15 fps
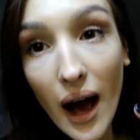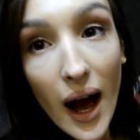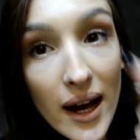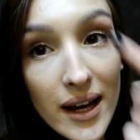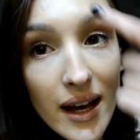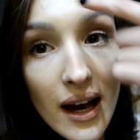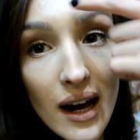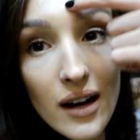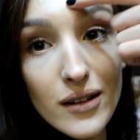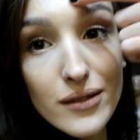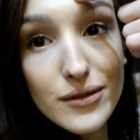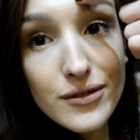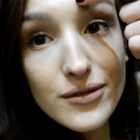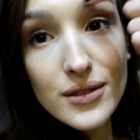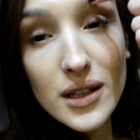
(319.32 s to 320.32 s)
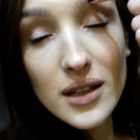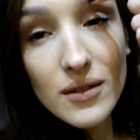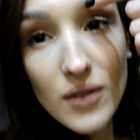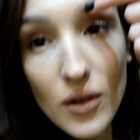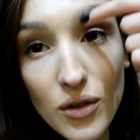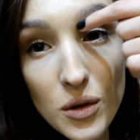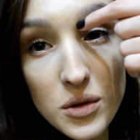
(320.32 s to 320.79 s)
have
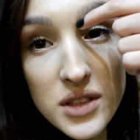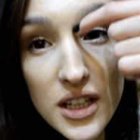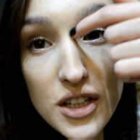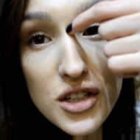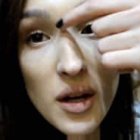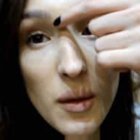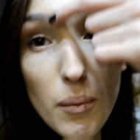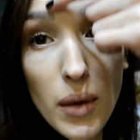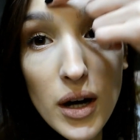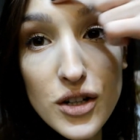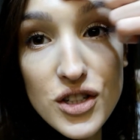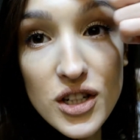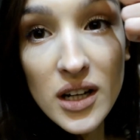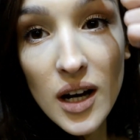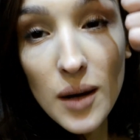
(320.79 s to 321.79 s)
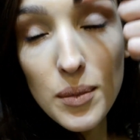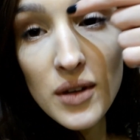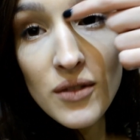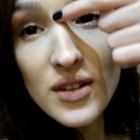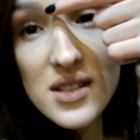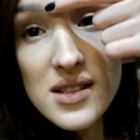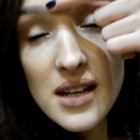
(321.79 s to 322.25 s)
the foundation bunching up in
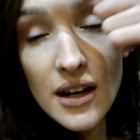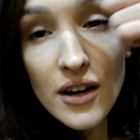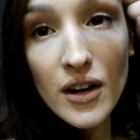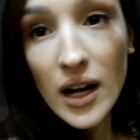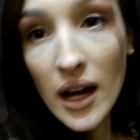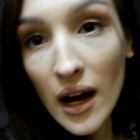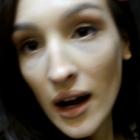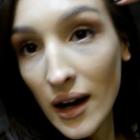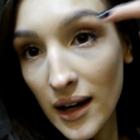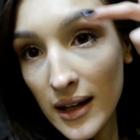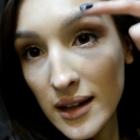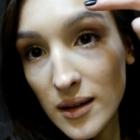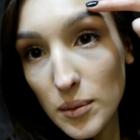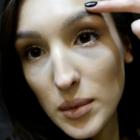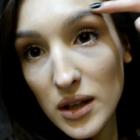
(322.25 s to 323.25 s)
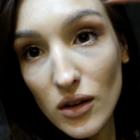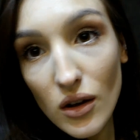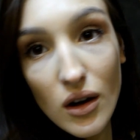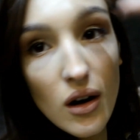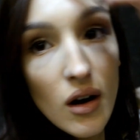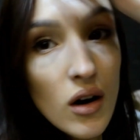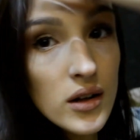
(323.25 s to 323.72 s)
this area and a bit
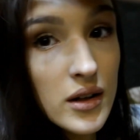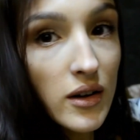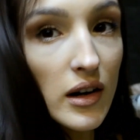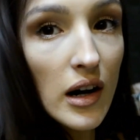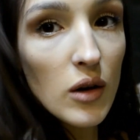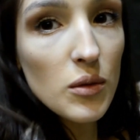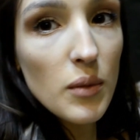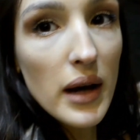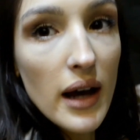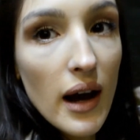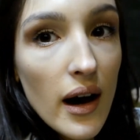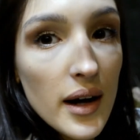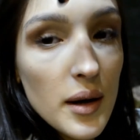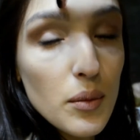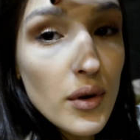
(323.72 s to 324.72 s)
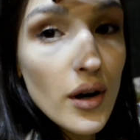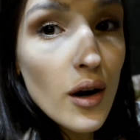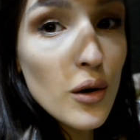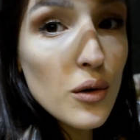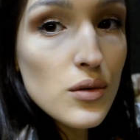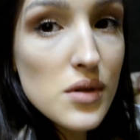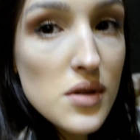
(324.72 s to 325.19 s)
gone around my
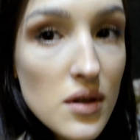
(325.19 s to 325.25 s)
eyebrows.